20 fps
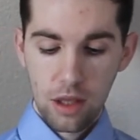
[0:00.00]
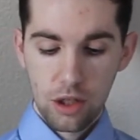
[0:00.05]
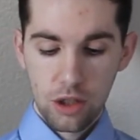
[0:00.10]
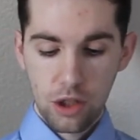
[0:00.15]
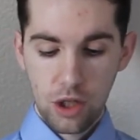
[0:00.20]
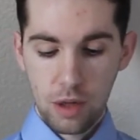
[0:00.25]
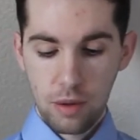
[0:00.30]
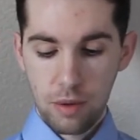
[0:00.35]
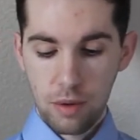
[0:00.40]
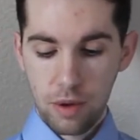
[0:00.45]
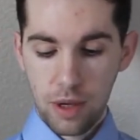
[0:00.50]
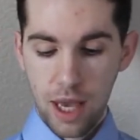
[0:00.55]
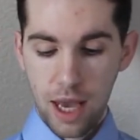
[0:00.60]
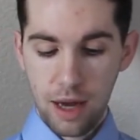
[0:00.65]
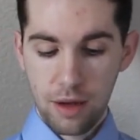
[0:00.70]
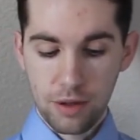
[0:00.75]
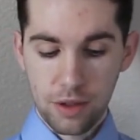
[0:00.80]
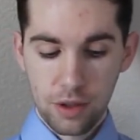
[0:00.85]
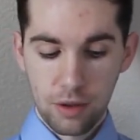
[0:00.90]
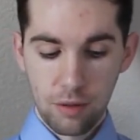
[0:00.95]
General
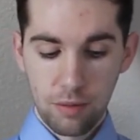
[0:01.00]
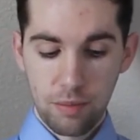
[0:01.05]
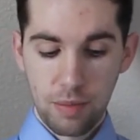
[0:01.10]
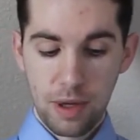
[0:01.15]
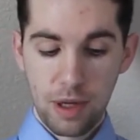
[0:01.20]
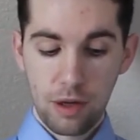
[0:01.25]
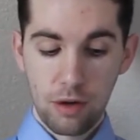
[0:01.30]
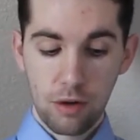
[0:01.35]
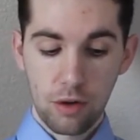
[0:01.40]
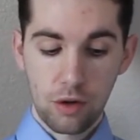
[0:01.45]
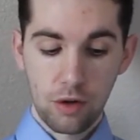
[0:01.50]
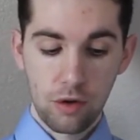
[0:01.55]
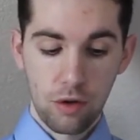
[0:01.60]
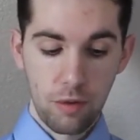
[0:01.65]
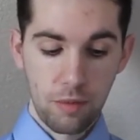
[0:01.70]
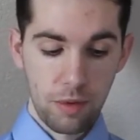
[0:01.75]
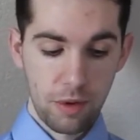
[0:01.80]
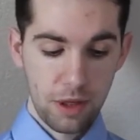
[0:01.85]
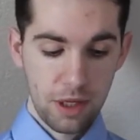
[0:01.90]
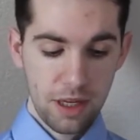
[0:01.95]
Counsel Peter
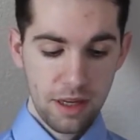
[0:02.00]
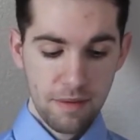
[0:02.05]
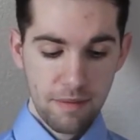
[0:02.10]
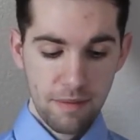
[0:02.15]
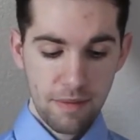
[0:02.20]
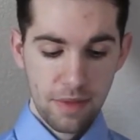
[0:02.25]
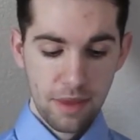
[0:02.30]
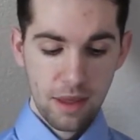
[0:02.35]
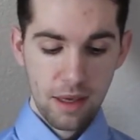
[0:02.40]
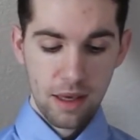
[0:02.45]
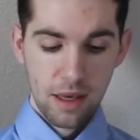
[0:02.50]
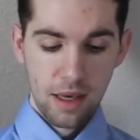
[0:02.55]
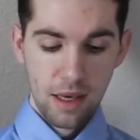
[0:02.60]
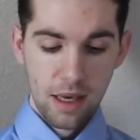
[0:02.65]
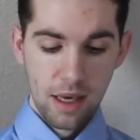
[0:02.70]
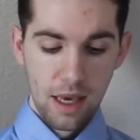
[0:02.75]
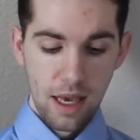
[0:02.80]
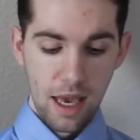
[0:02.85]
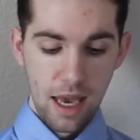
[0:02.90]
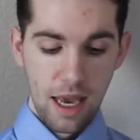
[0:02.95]
Tropoli,
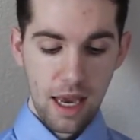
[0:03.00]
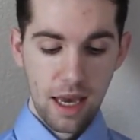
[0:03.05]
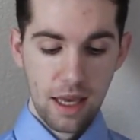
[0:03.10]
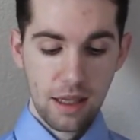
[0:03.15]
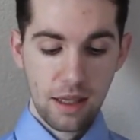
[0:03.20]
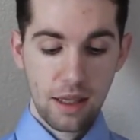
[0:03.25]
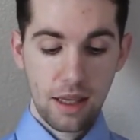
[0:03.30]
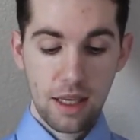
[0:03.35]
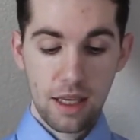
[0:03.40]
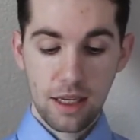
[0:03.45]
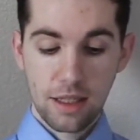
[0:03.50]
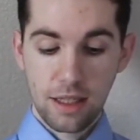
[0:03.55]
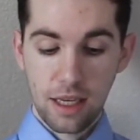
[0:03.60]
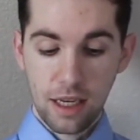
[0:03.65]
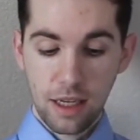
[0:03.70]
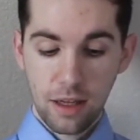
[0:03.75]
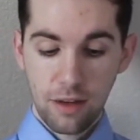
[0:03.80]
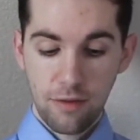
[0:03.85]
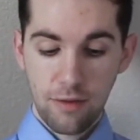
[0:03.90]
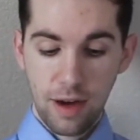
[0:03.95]
and the
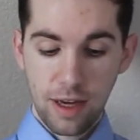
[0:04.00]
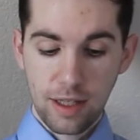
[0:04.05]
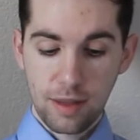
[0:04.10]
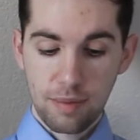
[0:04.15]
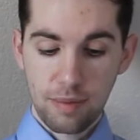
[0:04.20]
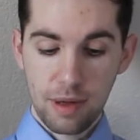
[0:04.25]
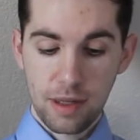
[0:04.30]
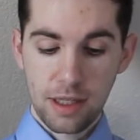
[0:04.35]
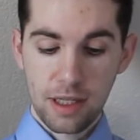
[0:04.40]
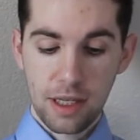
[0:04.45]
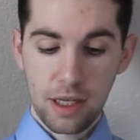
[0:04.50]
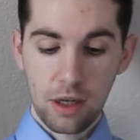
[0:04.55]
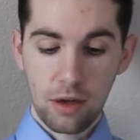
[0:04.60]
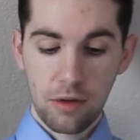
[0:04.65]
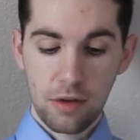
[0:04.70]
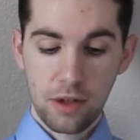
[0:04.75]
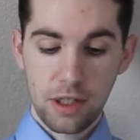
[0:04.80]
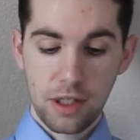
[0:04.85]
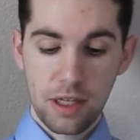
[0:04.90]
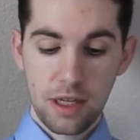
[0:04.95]
Executive Vice President
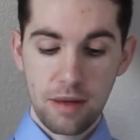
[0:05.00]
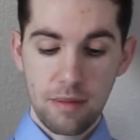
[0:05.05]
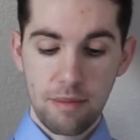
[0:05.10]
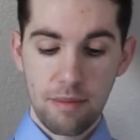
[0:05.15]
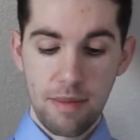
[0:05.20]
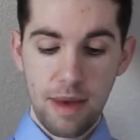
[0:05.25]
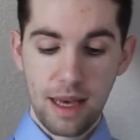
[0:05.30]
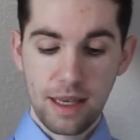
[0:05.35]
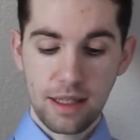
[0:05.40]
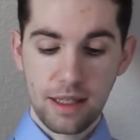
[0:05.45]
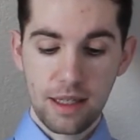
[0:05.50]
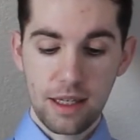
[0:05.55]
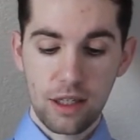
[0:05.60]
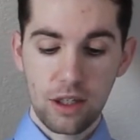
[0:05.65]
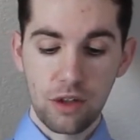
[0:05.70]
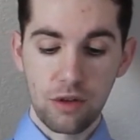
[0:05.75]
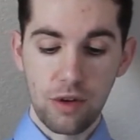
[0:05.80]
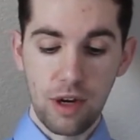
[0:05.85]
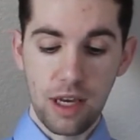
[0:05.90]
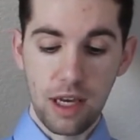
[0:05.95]
Christine
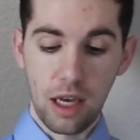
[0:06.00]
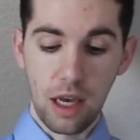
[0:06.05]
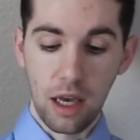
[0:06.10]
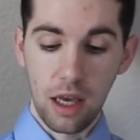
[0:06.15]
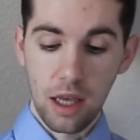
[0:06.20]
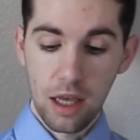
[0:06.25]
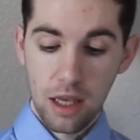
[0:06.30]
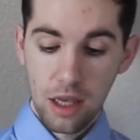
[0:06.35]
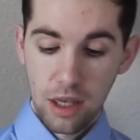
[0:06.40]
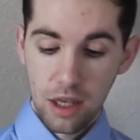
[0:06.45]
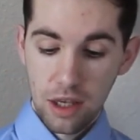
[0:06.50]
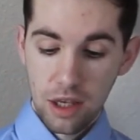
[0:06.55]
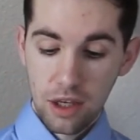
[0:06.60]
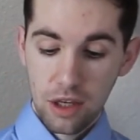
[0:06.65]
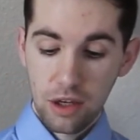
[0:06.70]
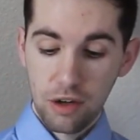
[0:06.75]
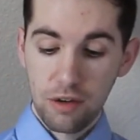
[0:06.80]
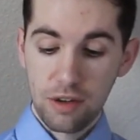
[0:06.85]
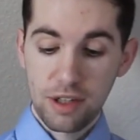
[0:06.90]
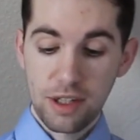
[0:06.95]
Mastandrea.
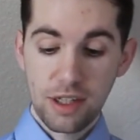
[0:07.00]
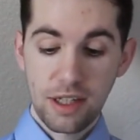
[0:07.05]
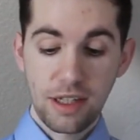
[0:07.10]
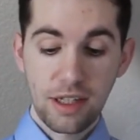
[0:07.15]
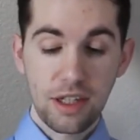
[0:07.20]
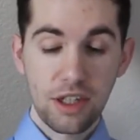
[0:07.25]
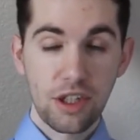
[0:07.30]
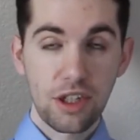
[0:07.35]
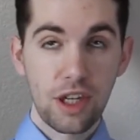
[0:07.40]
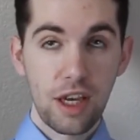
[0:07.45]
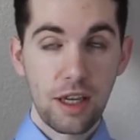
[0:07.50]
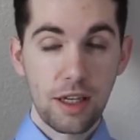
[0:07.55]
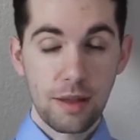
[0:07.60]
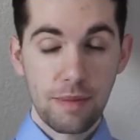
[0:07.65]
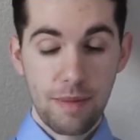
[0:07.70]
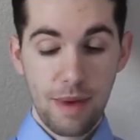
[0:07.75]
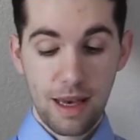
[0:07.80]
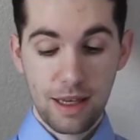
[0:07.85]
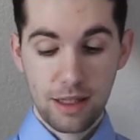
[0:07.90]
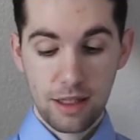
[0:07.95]
Christine is James
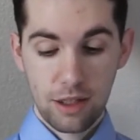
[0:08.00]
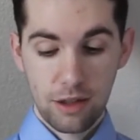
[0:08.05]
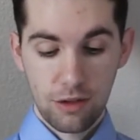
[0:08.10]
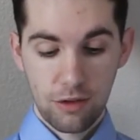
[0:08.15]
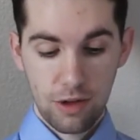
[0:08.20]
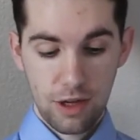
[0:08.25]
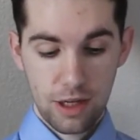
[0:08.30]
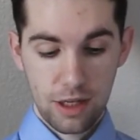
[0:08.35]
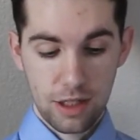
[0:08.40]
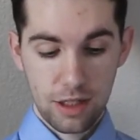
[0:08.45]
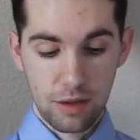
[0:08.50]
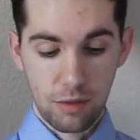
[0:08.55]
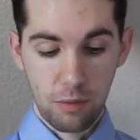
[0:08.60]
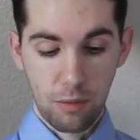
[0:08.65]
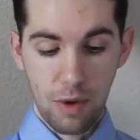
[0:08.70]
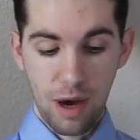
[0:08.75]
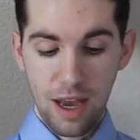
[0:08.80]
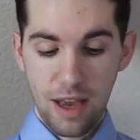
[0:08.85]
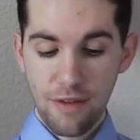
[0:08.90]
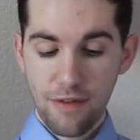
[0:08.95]
Mastandrea's
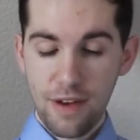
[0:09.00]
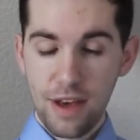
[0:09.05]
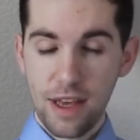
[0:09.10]
wife,